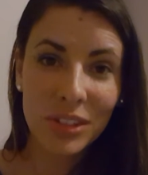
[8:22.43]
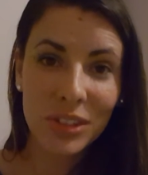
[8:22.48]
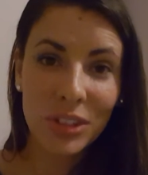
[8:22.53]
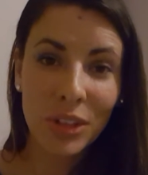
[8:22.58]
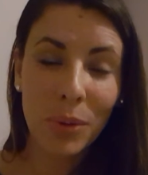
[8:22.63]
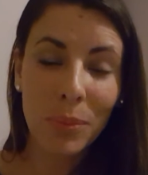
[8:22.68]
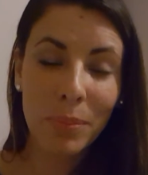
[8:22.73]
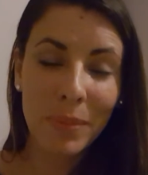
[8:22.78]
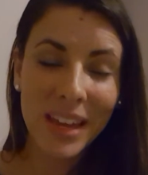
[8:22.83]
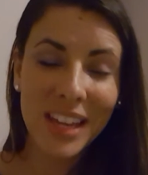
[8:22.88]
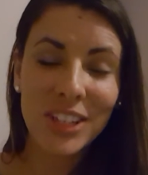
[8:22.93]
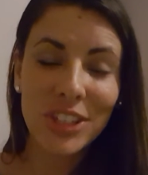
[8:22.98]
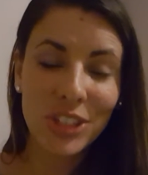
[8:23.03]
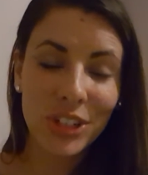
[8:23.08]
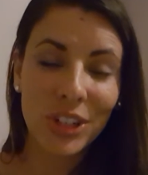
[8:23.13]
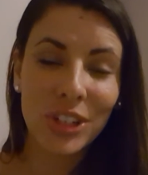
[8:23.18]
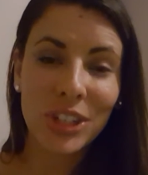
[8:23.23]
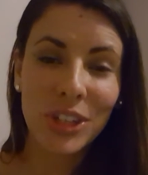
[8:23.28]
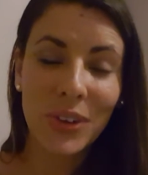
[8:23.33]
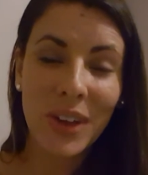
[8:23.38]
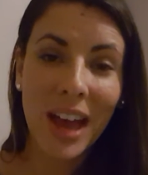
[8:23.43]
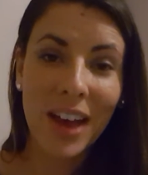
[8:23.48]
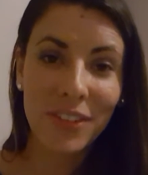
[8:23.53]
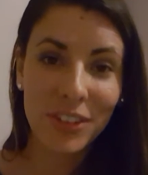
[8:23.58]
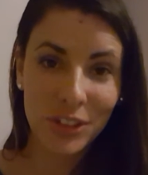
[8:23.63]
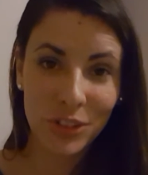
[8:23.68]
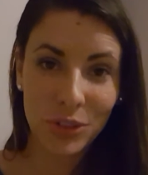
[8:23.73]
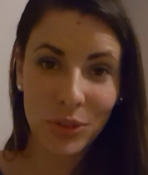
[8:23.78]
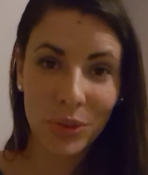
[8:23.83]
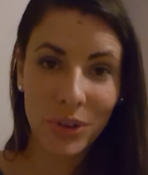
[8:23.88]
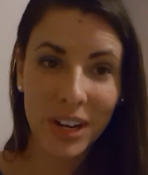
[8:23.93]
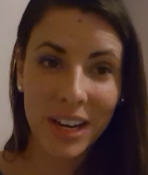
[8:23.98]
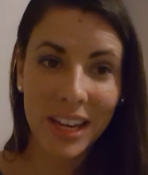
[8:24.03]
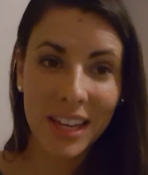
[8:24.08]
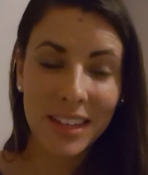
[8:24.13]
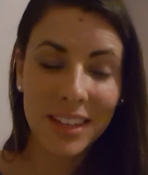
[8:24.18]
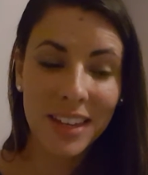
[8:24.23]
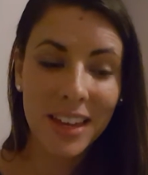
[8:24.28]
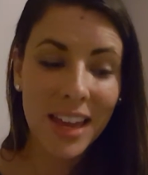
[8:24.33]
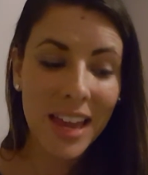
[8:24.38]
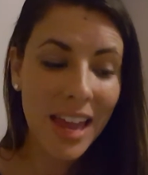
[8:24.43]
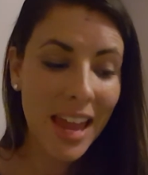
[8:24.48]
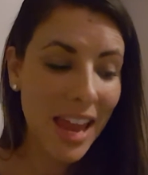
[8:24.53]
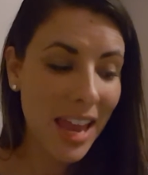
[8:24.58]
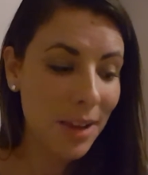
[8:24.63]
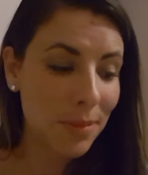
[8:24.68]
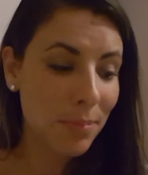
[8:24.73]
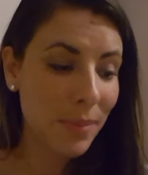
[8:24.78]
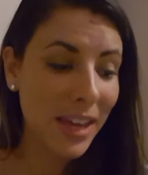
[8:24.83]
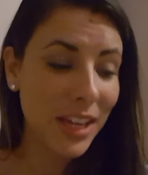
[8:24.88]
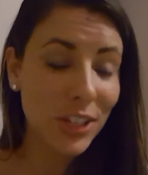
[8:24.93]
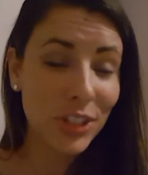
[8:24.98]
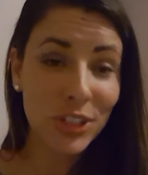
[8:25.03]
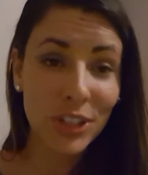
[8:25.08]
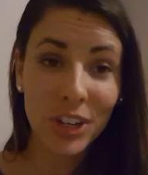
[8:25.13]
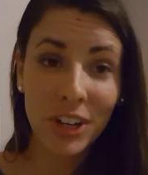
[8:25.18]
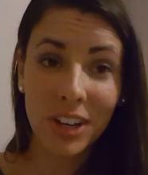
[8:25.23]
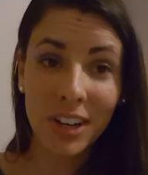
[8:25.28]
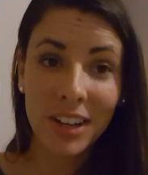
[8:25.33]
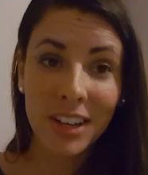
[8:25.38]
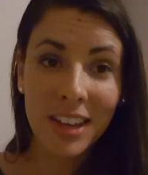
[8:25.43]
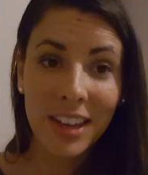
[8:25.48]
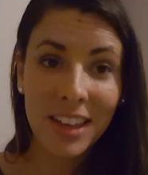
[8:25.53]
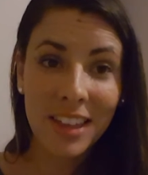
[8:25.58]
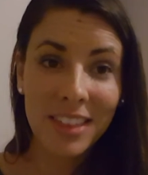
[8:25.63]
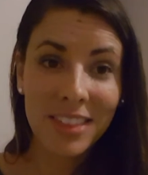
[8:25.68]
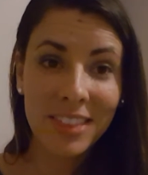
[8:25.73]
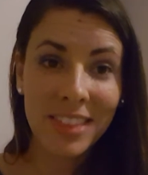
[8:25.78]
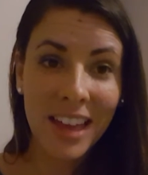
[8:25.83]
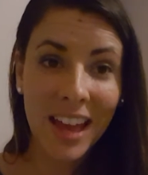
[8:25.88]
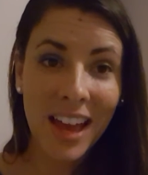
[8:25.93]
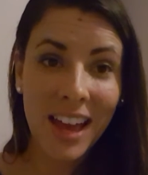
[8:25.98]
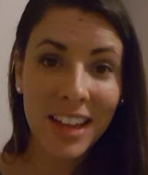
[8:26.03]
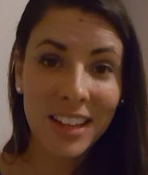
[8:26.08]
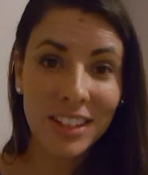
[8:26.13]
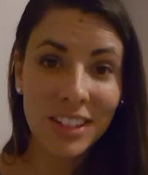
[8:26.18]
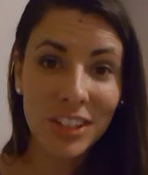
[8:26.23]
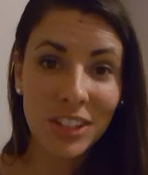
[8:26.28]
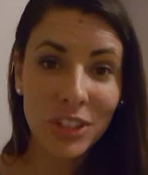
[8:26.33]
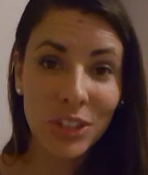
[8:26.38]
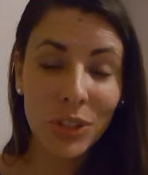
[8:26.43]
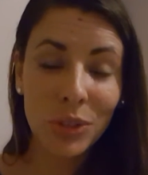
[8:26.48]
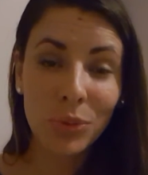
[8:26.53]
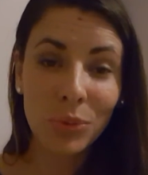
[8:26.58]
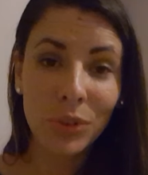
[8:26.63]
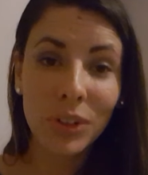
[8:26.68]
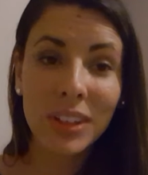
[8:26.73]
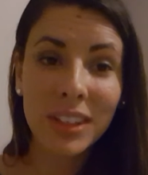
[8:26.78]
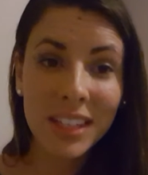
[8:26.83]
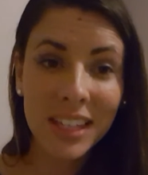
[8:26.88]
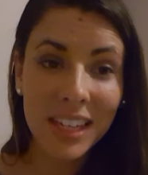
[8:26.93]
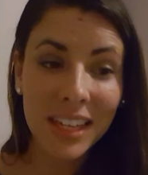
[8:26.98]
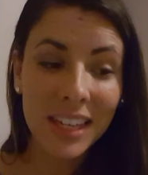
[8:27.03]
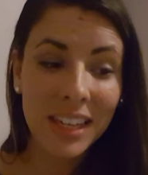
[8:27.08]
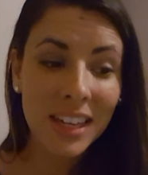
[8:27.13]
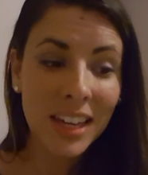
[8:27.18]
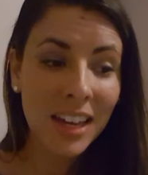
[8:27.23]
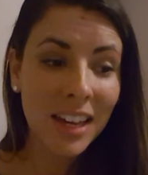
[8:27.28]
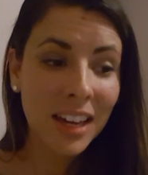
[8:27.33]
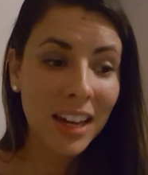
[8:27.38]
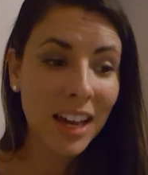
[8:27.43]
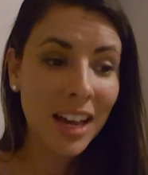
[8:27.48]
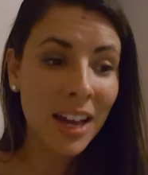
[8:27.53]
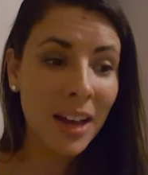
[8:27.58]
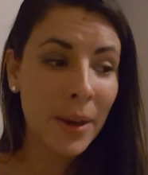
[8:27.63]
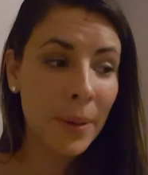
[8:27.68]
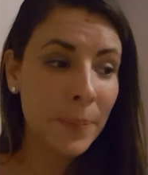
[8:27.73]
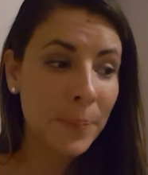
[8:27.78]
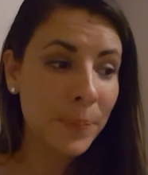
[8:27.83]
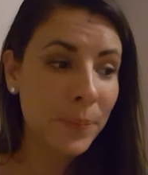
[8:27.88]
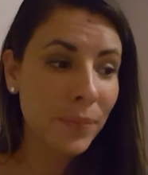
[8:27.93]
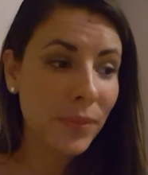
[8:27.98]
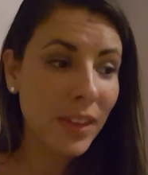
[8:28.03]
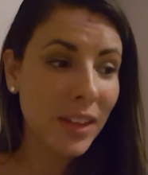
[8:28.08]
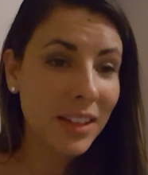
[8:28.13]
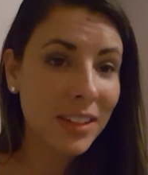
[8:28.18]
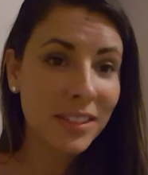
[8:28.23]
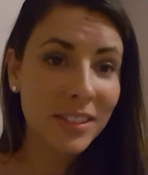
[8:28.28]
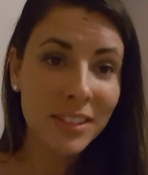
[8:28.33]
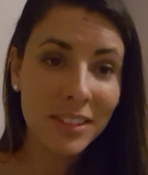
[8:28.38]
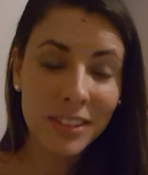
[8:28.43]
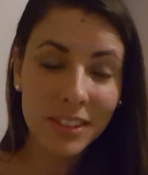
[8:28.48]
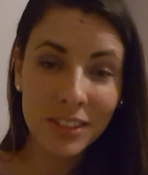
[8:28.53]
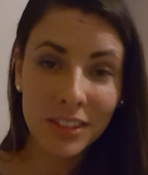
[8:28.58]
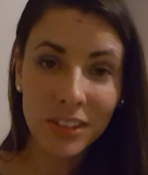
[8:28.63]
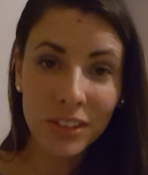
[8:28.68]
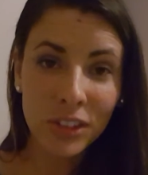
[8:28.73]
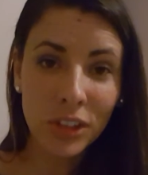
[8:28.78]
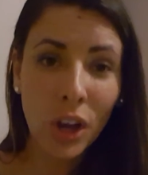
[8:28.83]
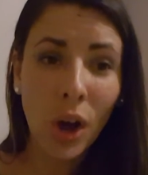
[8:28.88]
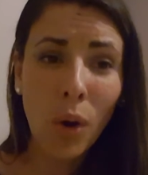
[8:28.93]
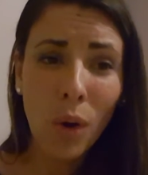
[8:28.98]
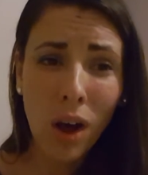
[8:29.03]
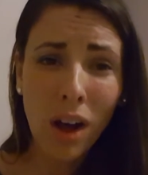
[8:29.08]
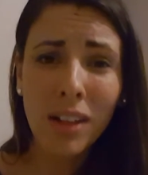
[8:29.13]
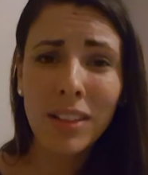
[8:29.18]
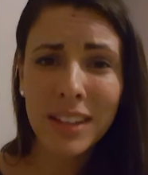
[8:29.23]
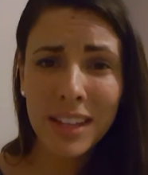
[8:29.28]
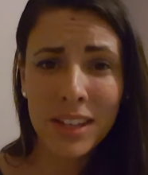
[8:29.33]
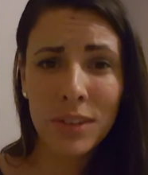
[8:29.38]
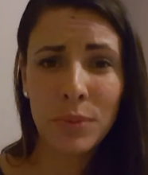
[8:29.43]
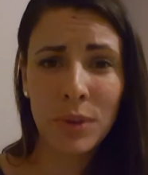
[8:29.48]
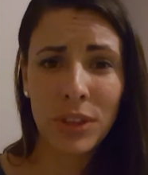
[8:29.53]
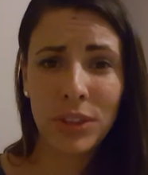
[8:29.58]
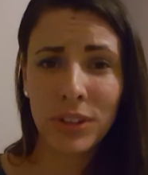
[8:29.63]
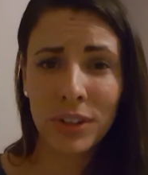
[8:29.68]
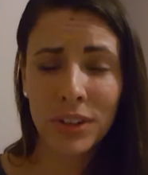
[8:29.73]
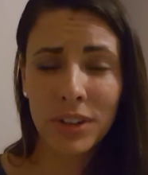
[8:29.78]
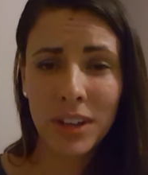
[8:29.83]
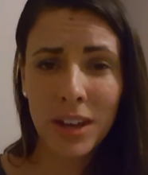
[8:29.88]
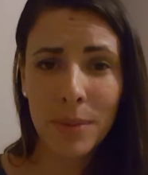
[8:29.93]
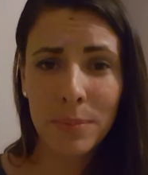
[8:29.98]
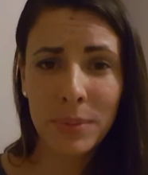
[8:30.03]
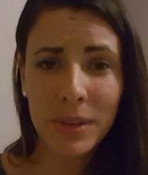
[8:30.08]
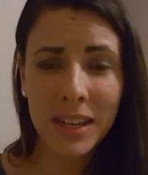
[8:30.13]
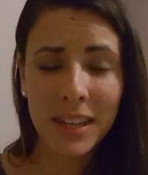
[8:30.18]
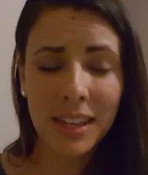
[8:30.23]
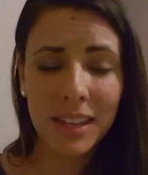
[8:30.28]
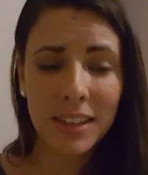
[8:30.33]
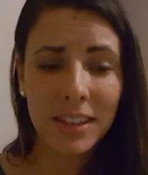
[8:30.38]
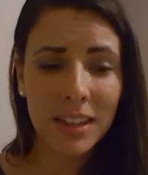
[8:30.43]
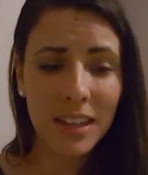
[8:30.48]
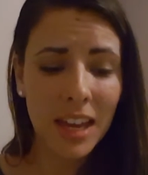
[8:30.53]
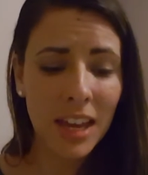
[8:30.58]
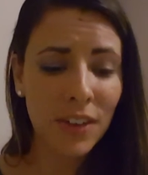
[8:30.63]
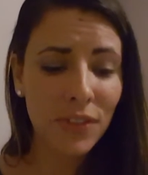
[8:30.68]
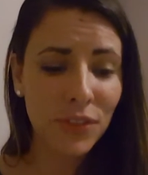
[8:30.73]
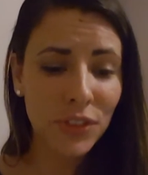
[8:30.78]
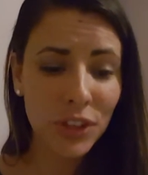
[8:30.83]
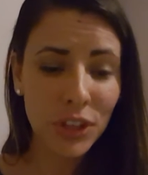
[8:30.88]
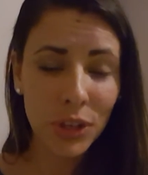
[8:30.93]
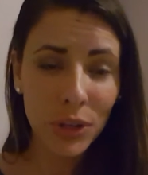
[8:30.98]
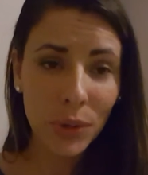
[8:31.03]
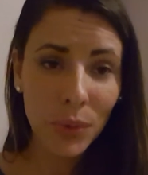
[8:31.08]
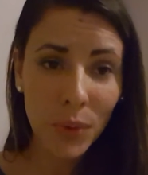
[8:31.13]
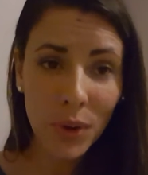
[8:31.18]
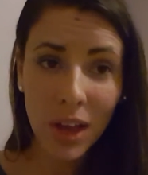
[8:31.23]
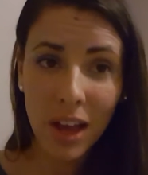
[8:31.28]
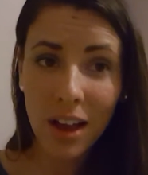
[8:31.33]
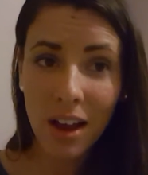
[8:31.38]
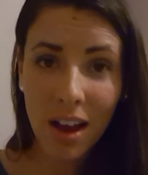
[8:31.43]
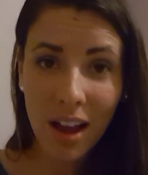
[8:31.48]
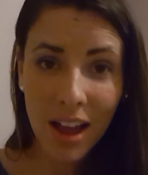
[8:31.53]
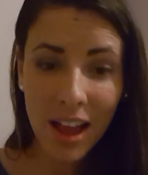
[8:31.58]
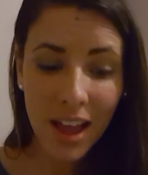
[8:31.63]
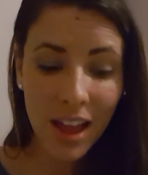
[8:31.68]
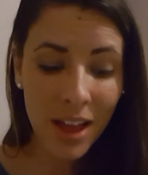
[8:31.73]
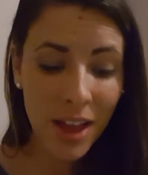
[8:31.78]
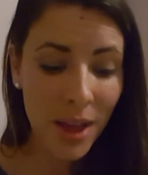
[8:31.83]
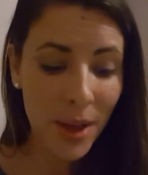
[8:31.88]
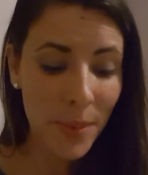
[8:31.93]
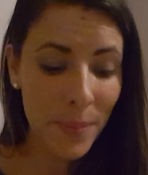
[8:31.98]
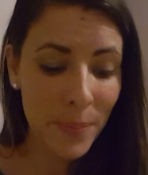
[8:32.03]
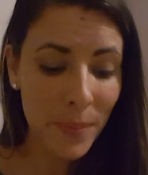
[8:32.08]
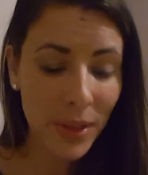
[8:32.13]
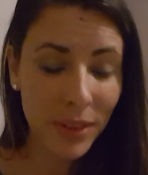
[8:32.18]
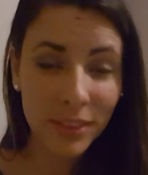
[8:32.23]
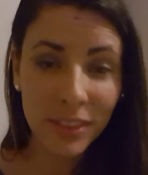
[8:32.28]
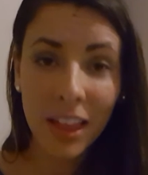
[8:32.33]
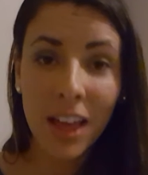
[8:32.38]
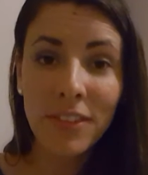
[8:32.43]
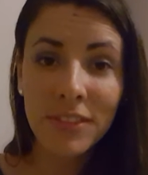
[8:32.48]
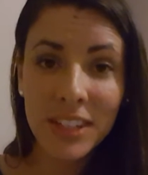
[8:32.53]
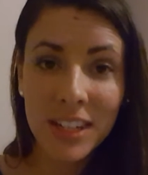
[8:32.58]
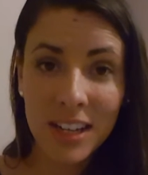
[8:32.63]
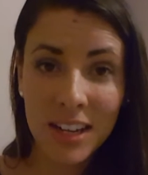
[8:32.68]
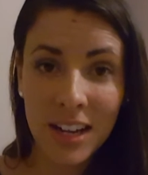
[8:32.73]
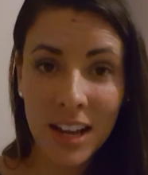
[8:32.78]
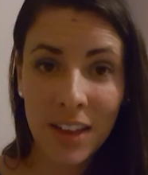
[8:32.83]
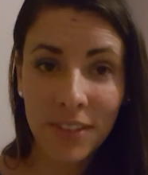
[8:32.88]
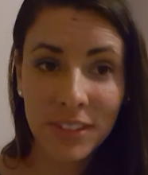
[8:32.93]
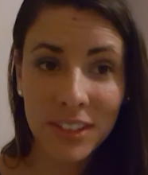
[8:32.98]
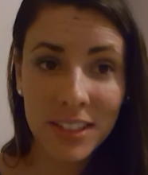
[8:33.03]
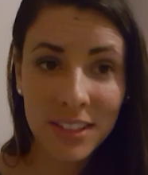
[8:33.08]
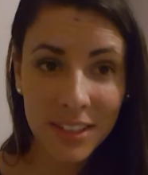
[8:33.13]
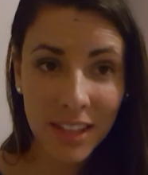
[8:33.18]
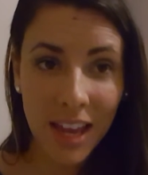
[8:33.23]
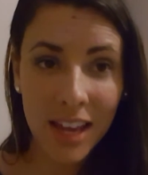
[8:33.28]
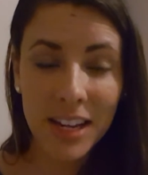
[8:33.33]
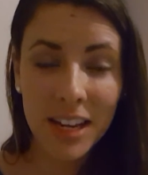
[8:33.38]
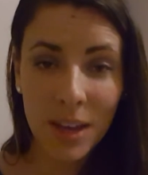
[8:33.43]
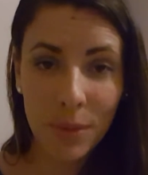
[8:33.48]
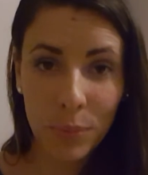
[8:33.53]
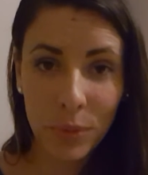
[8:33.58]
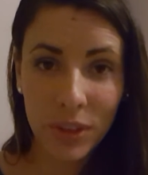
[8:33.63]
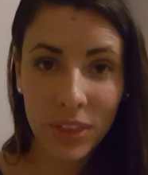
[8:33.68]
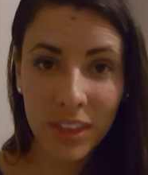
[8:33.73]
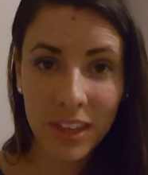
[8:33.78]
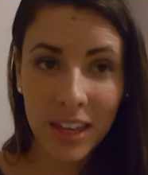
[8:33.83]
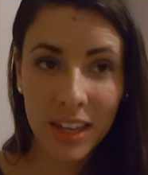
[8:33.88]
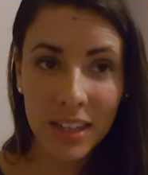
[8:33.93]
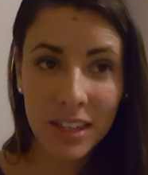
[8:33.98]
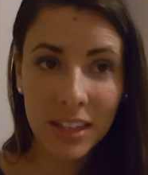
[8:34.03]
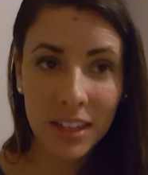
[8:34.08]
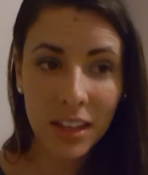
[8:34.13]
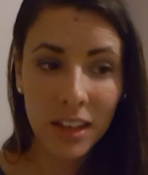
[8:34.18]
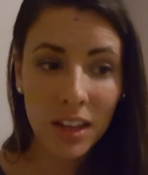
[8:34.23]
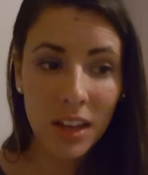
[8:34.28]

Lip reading: So make sure you have a story and make sure that you really go all in with your company. If you loved it enough to sign up with it,